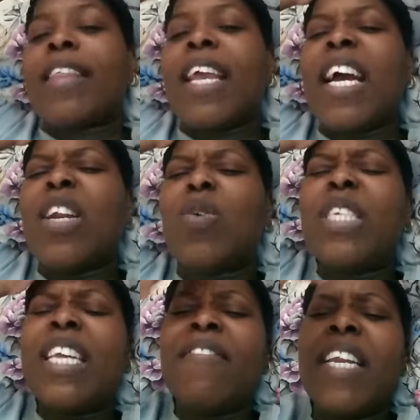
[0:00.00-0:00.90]
They
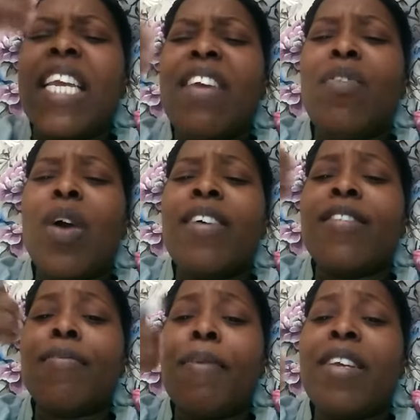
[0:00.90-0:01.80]
cannot even give you a
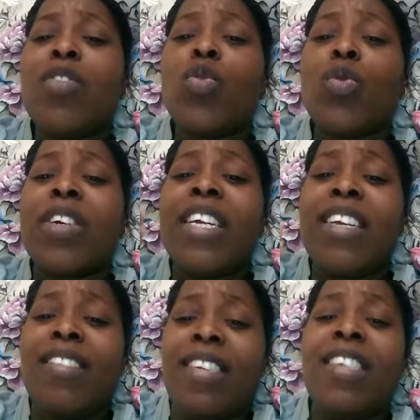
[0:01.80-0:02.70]
space to
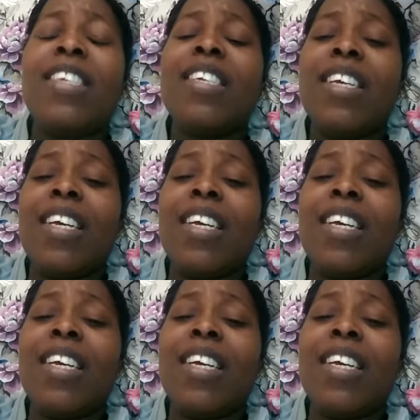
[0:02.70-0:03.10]
rest.